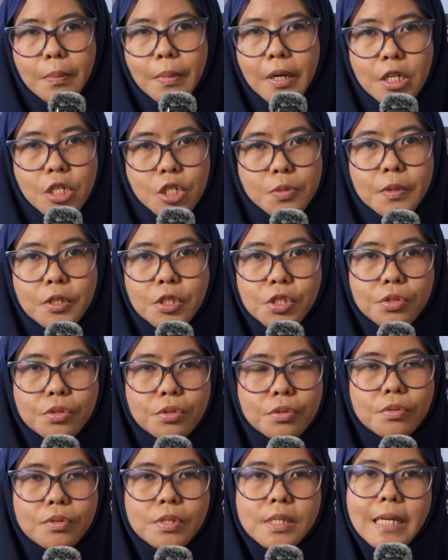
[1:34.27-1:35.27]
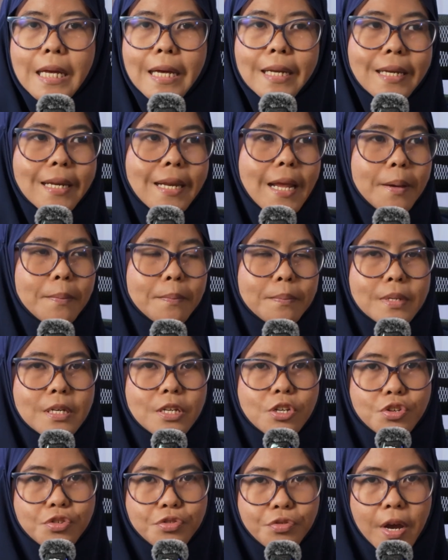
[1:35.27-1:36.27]
management tools that let me
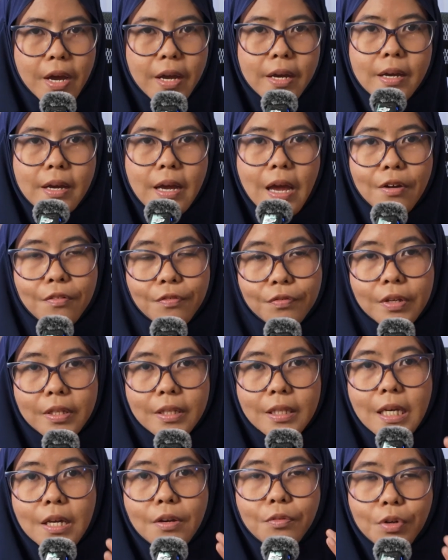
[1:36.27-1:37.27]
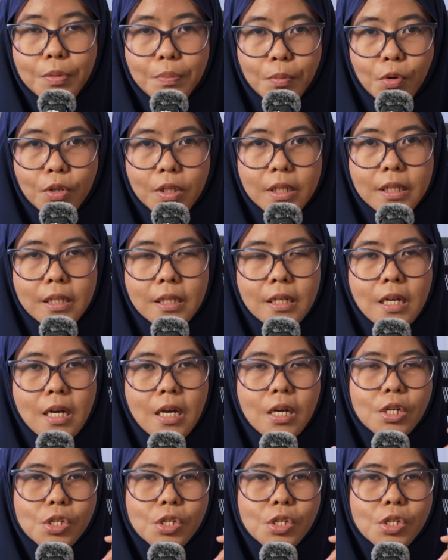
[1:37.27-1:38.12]
track everything remotely